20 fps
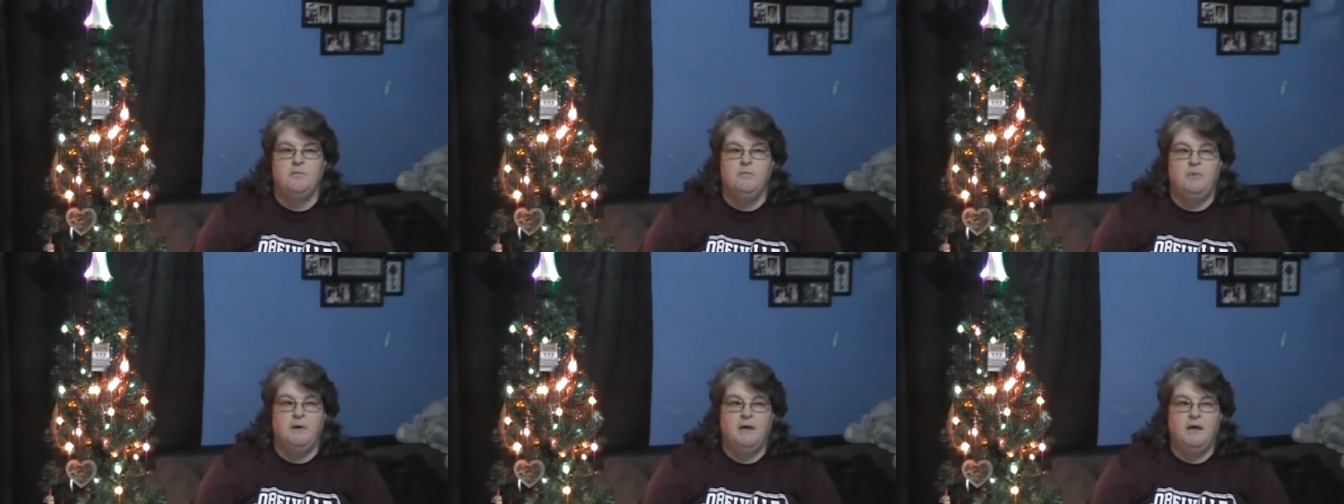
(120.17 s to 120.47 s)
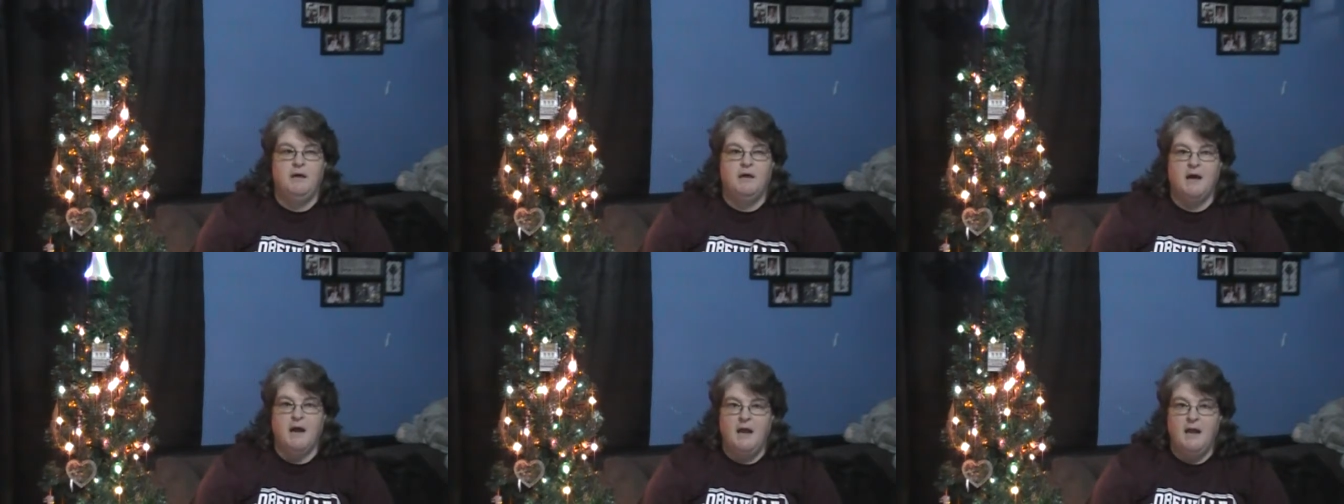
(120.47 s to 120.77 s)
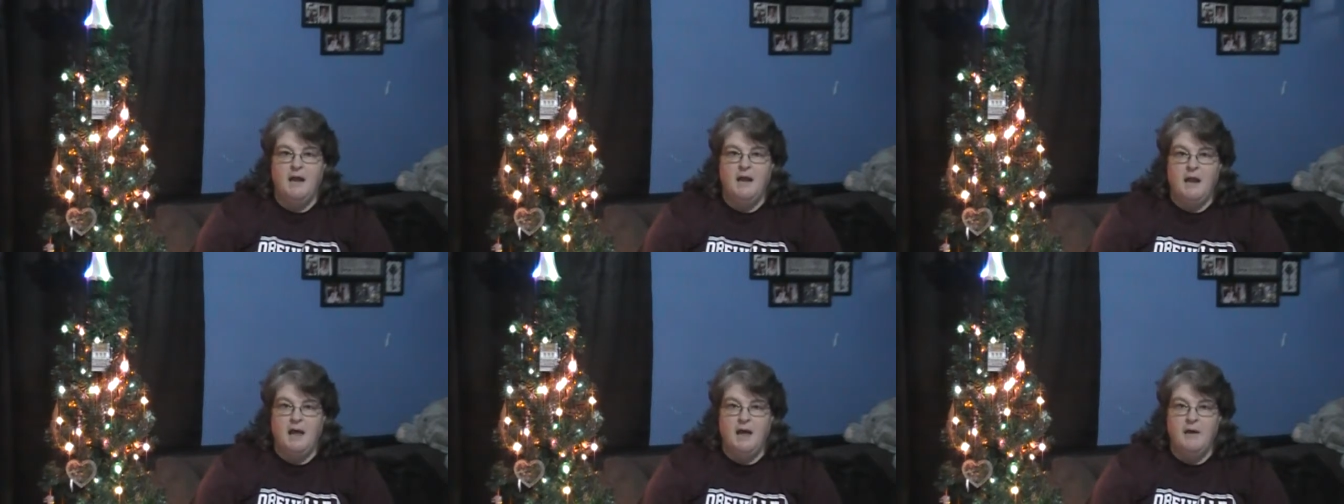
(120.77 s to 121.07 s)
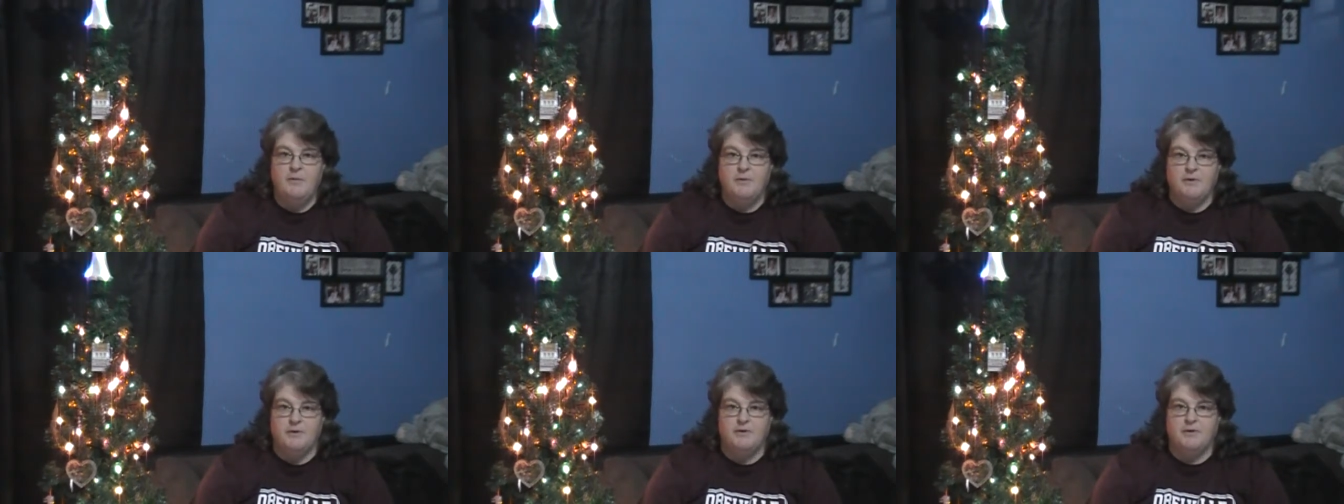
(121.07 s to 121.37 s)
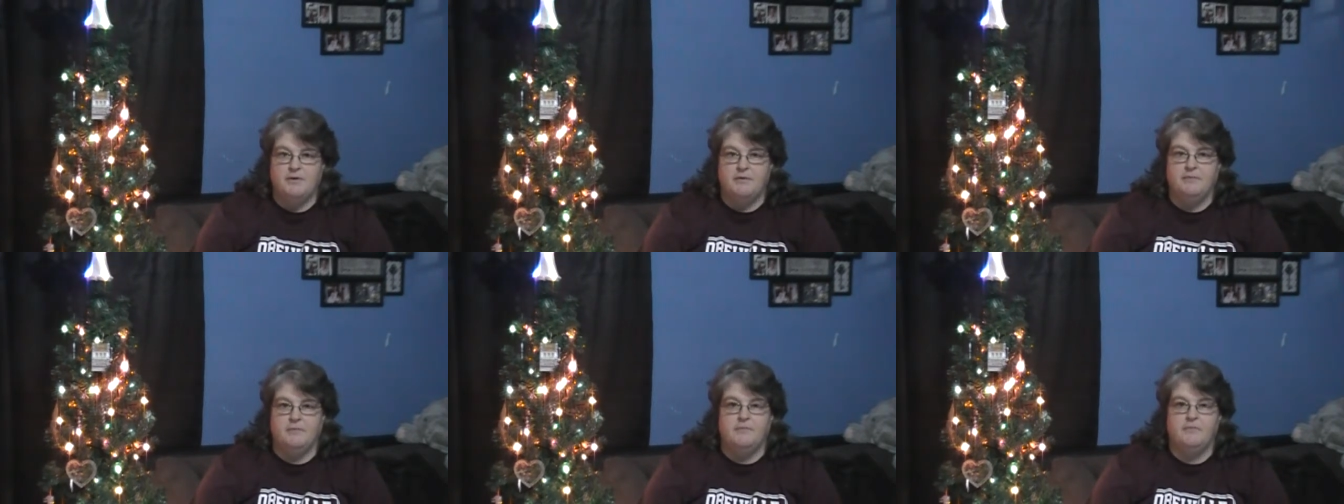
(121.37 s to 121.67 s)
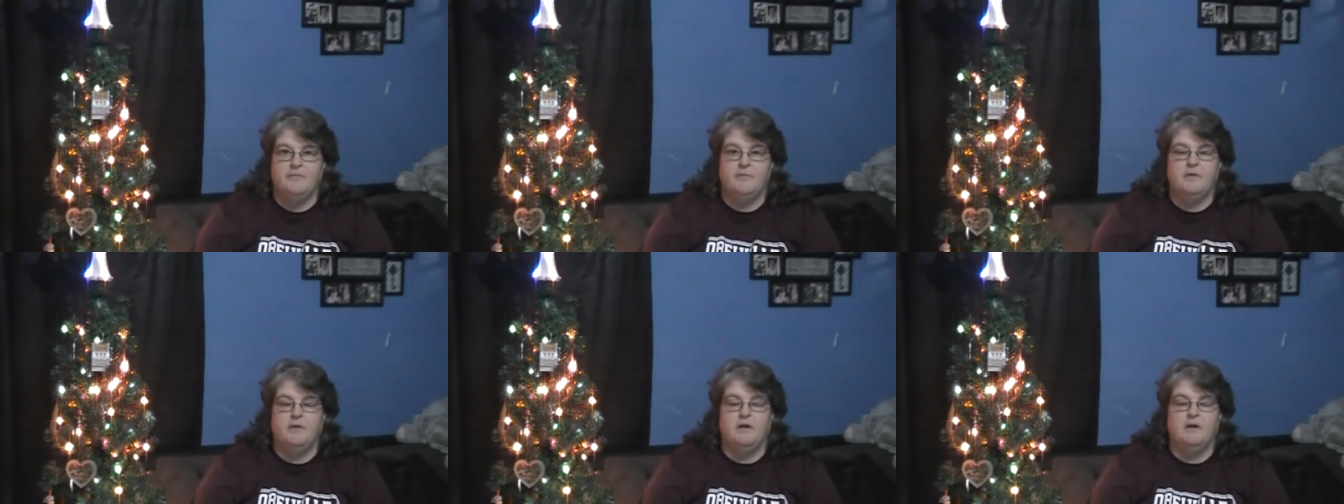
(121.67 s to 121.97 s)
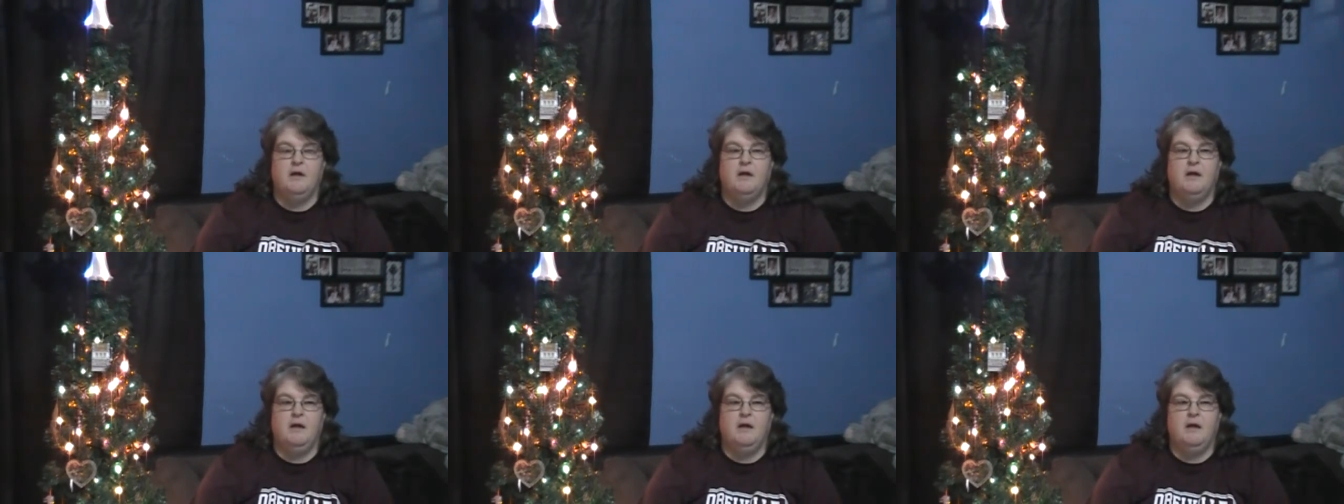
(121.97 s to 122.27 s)
being a laborer
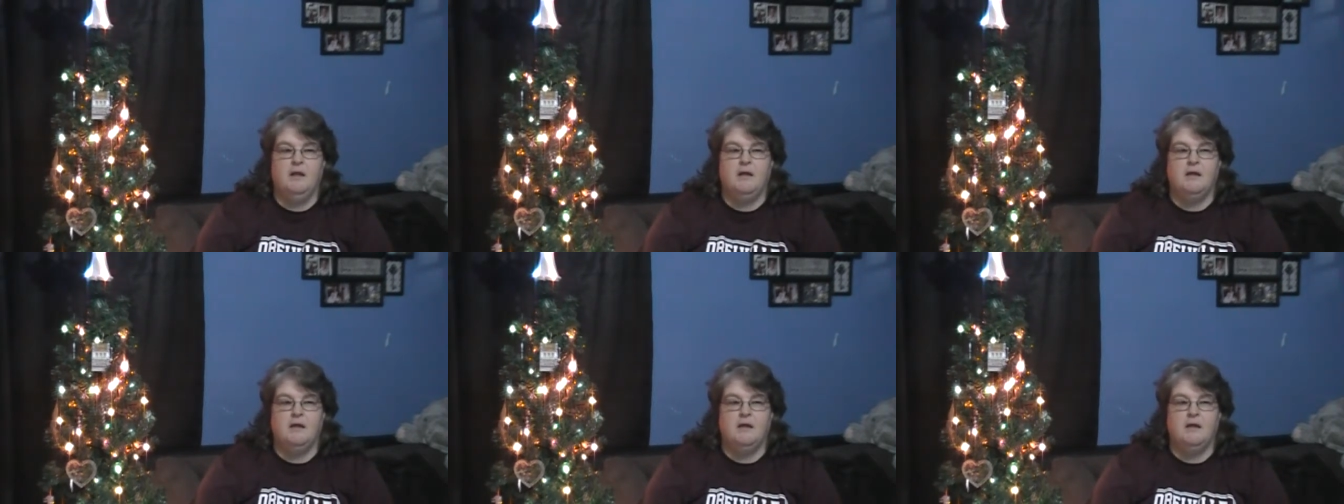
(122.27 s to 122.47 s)
in the